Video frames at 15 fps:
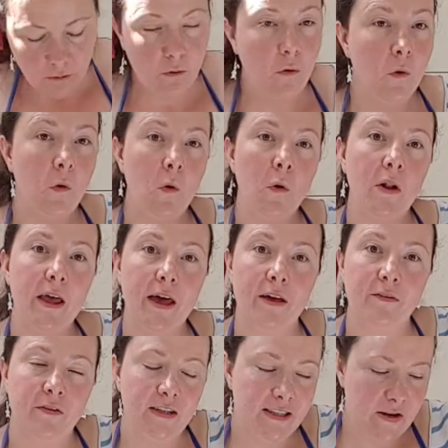all
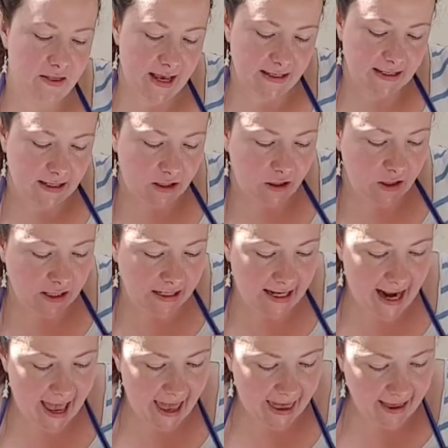over, so there's a good
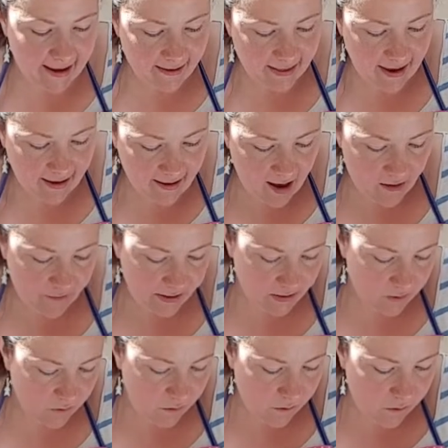layer that
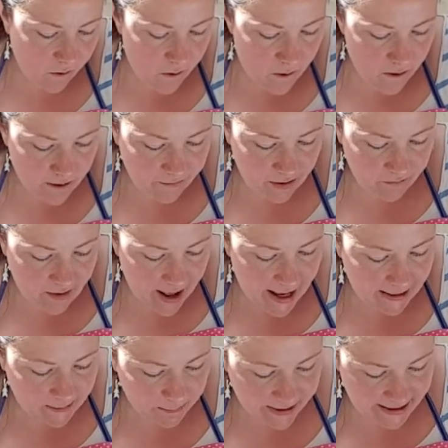covers all of the
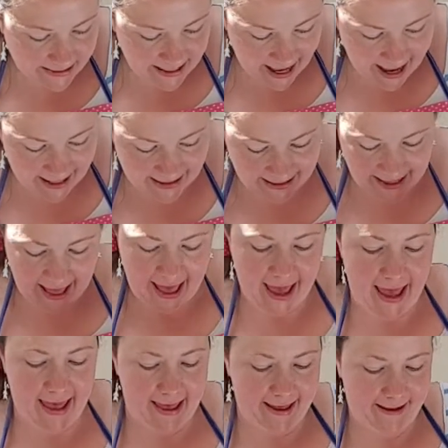raspberries and
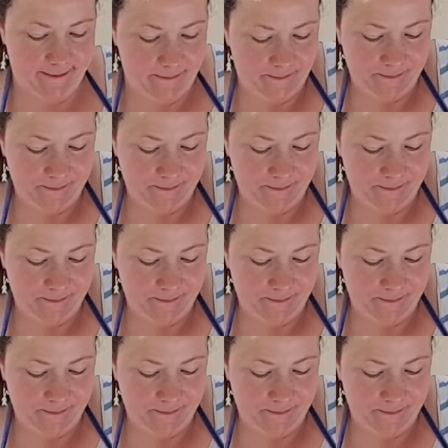cake.